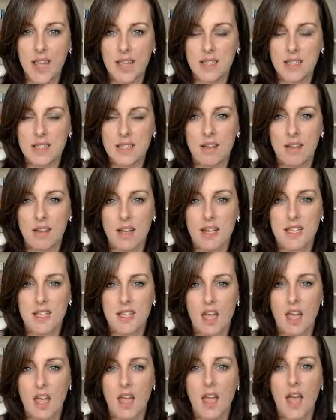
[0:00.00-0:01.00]

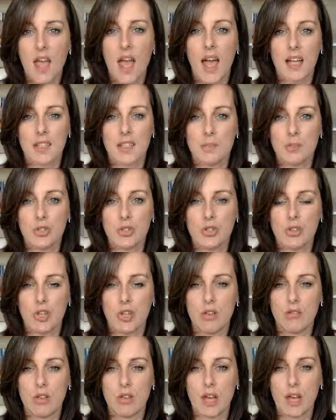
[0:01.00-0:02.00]
anxiety, as I'm sure
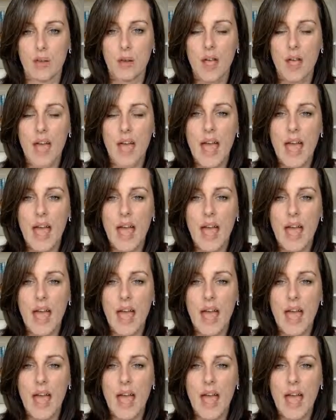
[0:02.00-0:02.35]
you know,